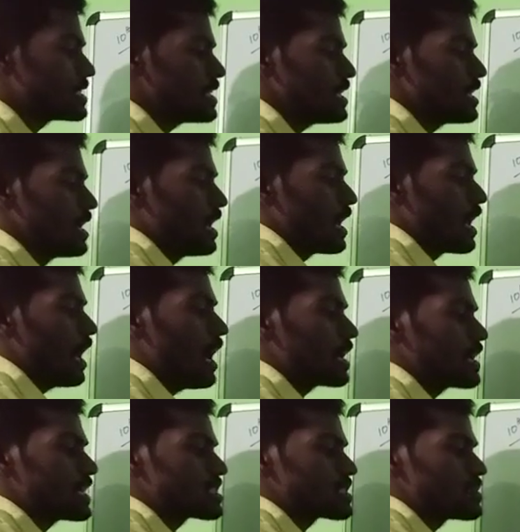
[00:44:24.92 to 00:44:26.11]
see
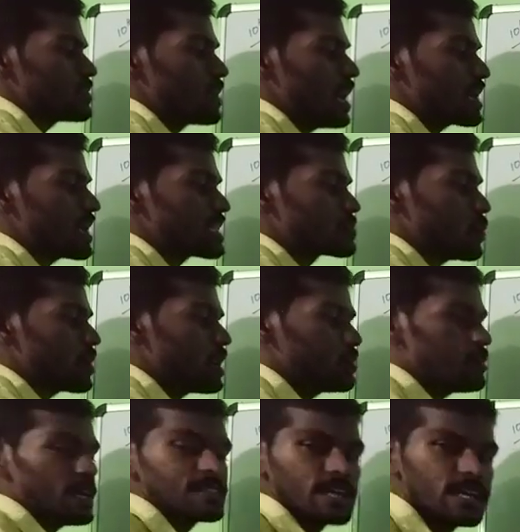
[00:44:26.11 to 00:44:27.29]
log x power n
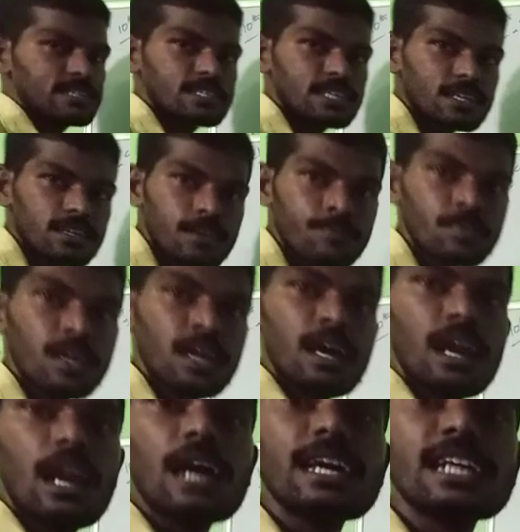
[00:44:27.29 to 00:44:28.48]
base a is there.
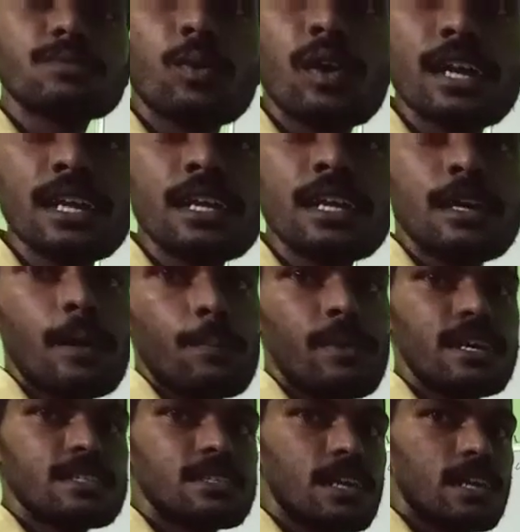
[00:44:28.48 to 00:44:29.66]
Log x power n base